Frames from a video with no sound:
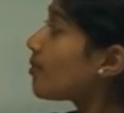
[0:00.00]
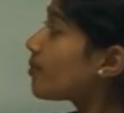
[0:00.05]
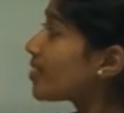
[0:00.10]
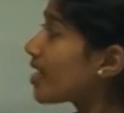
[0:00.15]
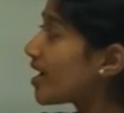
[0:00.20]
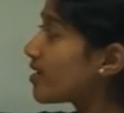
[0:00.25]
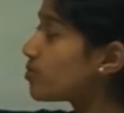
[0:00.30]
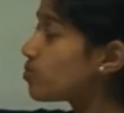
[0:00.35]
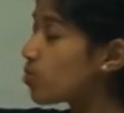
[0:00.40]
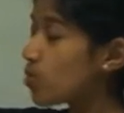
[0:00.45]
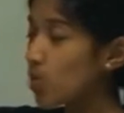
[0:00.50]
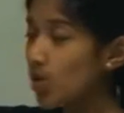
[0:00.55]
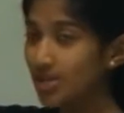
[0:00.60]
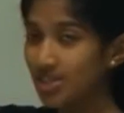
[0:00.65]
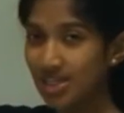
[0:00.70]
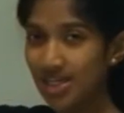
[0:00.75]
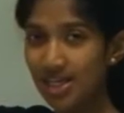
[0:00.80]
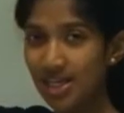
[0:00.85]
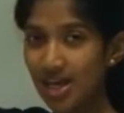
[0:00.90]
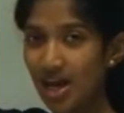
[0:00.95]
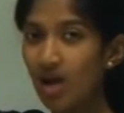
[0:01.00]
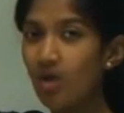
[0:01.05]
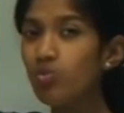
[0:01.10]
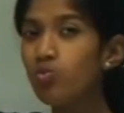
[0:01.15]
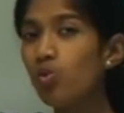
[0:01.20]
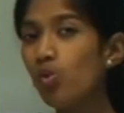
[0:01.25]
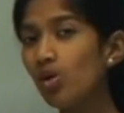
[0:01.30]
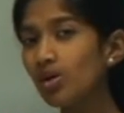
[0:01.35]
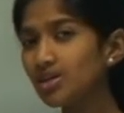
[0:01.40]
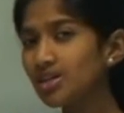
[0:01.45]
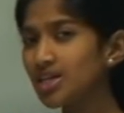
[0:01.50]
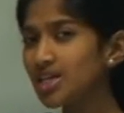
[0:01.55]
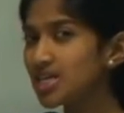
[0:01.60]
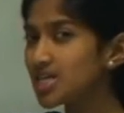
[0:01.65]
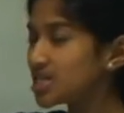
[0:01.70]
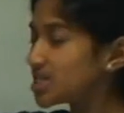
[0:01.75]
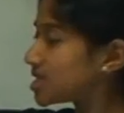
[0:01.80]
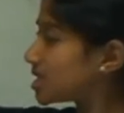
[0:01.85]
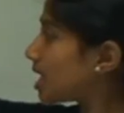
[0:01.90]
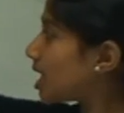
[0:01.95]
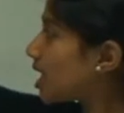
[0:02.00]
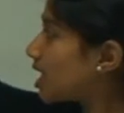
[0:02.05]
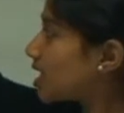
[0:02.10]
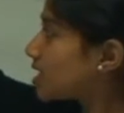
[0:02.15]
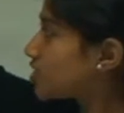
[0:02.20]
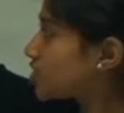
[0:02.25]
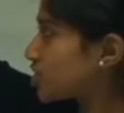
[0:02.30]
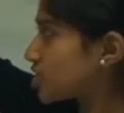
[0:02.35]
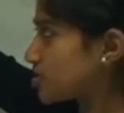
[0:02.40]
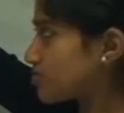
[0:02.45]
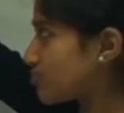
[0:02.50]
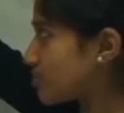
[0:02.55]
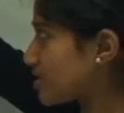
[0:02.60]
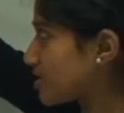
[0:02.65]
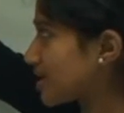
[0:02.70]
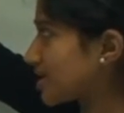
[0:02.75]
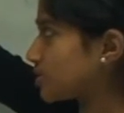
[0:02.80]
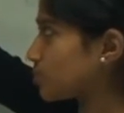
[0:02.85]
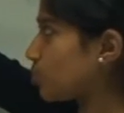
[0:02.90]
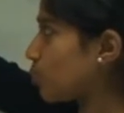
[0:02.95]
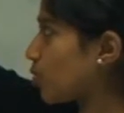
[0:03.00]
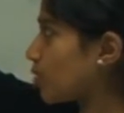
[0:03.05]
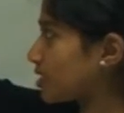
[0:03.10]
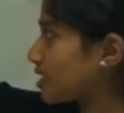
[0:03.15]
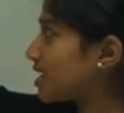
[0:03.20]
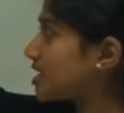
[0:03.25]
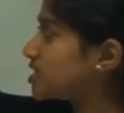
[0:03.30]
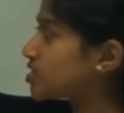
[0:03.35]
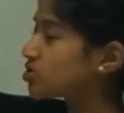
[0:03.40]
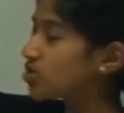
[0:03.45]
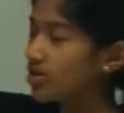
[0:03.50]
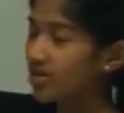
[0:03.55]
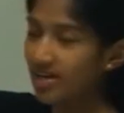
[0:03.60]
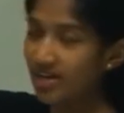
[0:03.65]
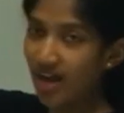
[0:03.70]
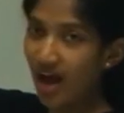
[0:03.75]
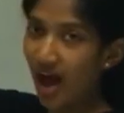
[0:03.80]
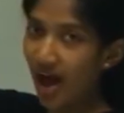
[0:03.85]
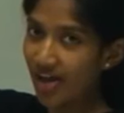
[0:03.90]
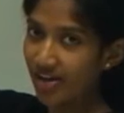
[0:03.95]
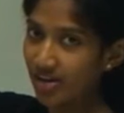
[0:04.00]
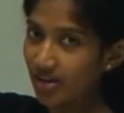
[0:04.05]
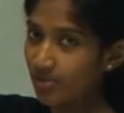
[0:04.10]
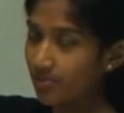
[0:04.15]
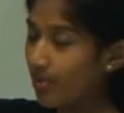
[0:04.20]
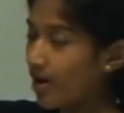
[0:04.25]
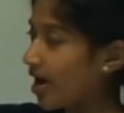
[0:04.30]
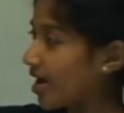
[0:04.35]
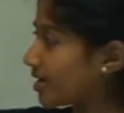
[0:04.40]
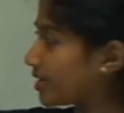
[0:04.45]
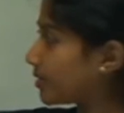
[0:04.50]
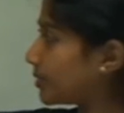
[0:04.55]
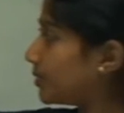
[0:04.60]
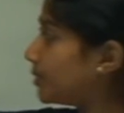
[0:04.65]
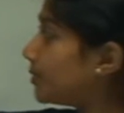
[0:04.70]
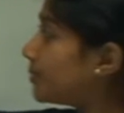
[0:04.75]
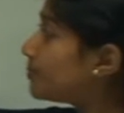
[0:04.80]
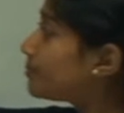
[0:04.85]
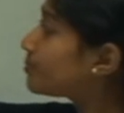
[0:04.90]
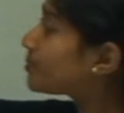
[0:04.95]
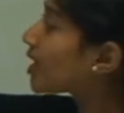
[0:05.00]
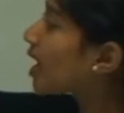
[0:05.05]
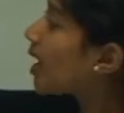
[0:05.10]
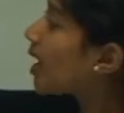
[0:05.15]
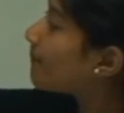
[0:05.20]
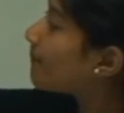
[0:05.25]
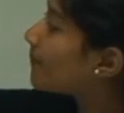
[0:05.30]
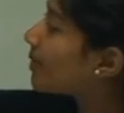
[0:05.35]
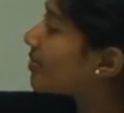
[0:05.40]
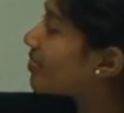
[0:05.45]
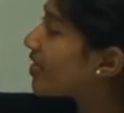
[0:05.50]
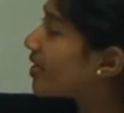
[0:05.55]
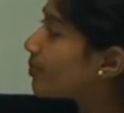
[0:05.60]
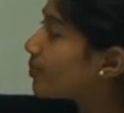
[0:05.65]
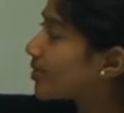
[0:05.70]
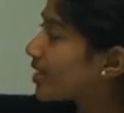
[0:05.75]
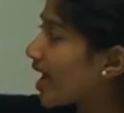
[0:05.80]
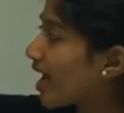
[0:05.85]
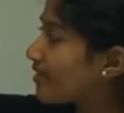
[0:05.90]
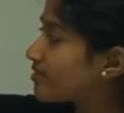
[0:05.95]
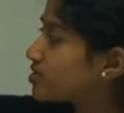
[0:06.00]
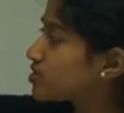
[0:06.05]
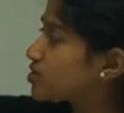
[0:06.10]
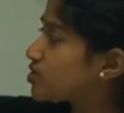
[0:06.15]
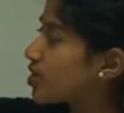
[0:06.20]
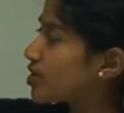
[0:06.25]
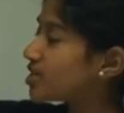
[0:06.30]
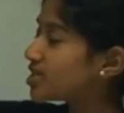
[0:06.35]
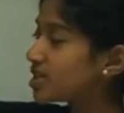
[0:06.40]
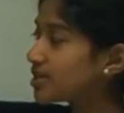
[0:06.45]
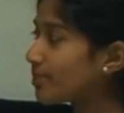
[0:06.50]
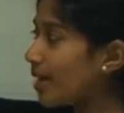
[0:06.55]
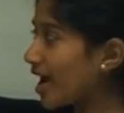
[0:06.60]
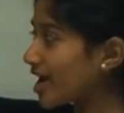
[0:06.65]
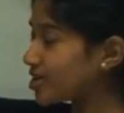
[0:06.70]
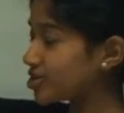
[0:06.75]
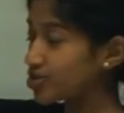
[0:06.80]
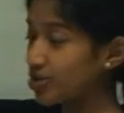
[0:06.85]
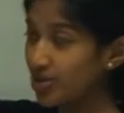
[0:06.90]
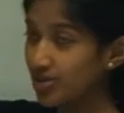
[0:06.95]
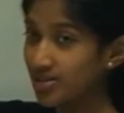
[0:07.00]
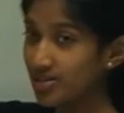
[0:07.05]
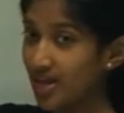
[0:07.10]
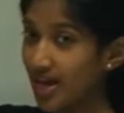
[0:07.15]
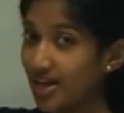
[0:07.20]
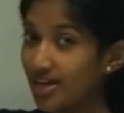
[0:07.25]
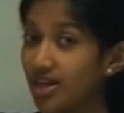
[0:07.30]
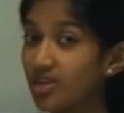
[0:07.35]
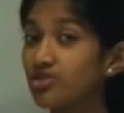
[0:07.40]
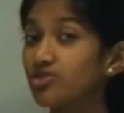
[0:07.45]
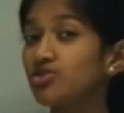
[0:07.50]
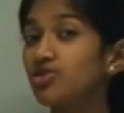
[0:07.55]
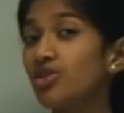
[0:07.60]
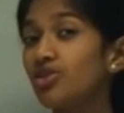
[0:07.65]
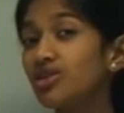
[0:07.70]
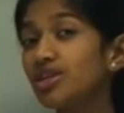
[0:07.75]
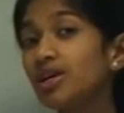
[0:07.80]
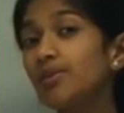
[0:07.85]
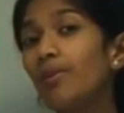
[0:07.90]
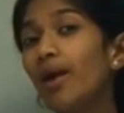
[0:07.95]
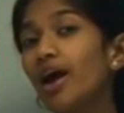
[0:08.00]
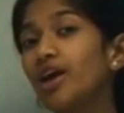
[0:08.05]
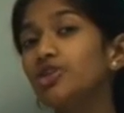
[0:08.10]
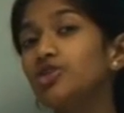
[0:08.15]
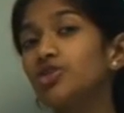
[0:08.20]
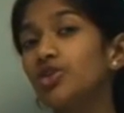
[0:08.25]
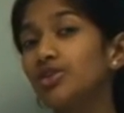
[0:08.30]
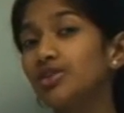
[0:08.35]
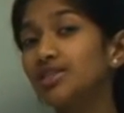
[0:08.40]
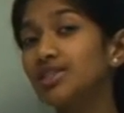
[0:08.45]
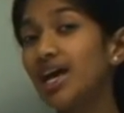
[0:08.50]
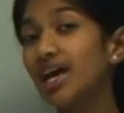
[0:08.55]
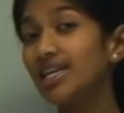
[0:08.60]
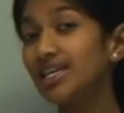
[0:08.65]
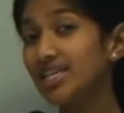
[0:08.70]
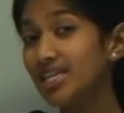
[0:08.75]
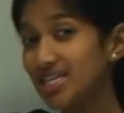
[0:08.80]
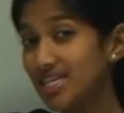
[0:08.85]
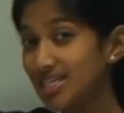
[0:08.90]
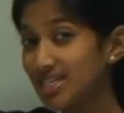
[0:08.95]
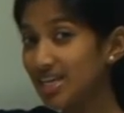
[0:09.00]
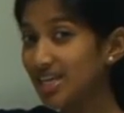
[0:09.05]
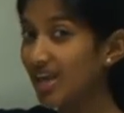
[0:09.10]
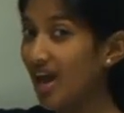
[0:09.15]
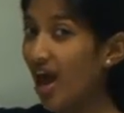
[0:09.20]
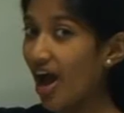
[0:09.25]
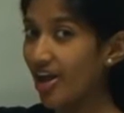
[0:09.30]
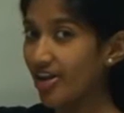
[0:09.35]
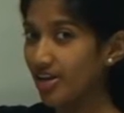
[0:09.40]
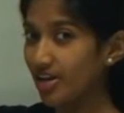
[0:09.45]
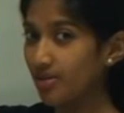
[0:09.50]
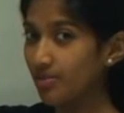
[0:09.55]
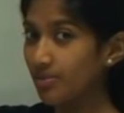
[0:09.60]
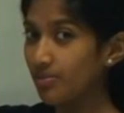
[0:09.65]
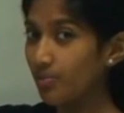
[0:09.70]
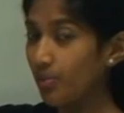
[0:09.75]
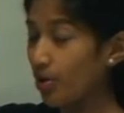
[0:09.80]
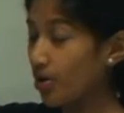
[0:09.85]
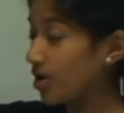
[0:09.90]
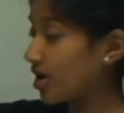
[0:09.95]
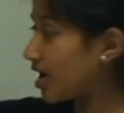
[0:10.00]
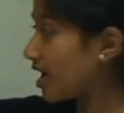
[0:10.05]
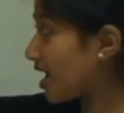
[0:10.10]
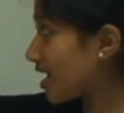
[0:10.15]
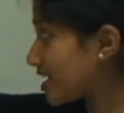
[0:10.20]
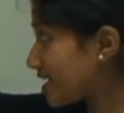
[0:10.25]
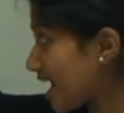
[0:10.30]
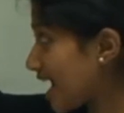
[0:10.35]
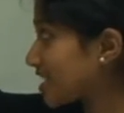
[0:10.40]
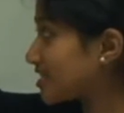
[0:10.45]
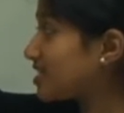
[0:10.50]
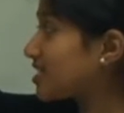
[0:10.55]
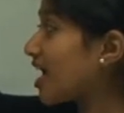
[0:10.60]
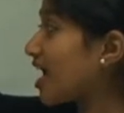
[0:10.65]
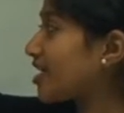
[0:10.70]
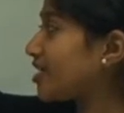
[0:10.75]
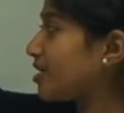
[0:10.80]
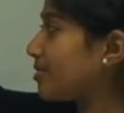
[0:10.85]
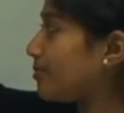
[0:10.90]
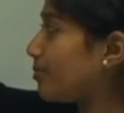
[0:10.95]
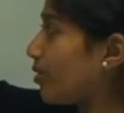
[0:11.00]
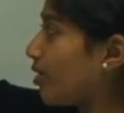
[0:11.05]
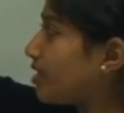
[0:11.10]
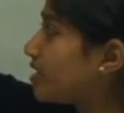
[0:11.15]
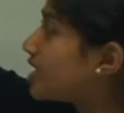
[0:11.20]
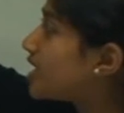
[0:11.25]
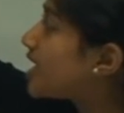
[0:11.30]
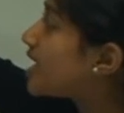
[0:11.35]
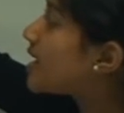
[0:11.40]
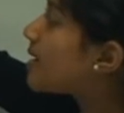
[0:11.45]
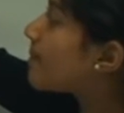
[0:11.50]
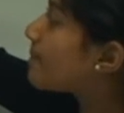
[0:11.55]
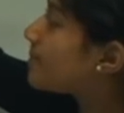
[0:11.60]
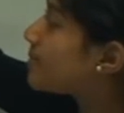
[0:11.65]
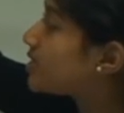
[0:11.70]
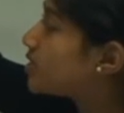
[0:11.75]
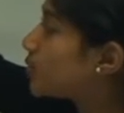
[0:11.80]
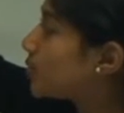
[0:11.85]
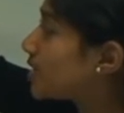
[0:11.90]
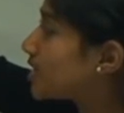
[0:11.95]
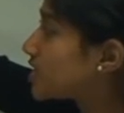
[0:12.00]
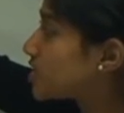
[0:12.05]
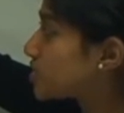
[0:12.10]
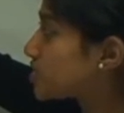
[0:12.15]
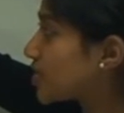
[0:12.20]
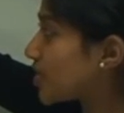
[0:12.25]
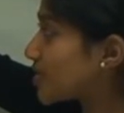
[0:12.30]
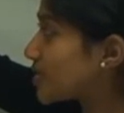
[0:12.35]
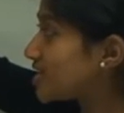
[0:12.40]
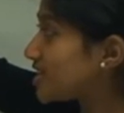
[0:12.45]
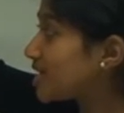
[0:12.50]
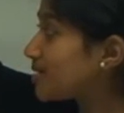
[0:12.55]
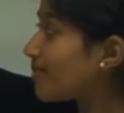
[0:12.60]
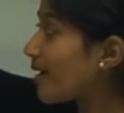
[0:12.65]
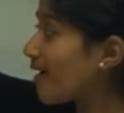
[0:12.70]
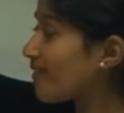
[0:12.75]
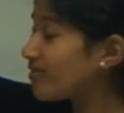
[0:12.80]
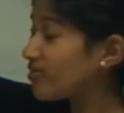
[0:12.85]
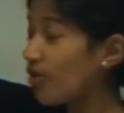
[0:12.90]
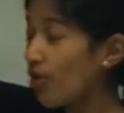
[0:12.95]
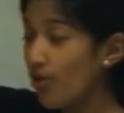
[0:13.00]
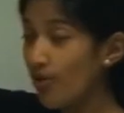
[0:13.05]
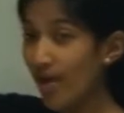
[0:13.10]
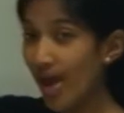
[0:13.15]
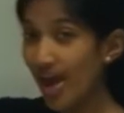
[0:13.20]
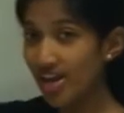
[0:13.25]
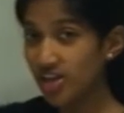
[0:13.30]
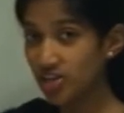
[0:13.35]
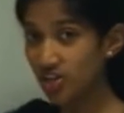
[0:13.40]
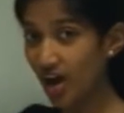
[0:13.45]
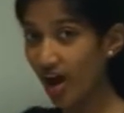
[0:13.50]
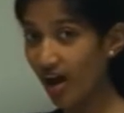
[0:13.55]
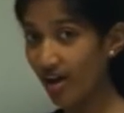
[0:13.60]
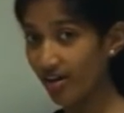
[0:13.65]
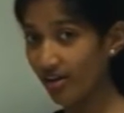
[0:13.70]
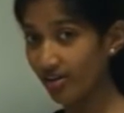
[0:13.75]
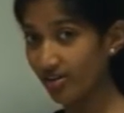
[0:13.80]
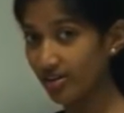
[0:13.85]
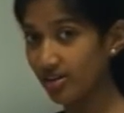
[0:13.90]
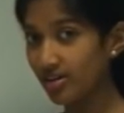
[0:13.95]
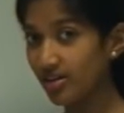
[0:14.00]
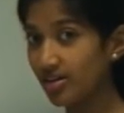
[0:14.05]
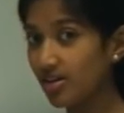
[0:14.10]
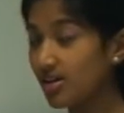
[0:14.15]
We have water here. Water is just written as water, it's not an ionic particle. But then we have sodium hydroxide. Now sodium hydroxide is an ionic bond. It has an ionic bond between the sodium and the OH ion.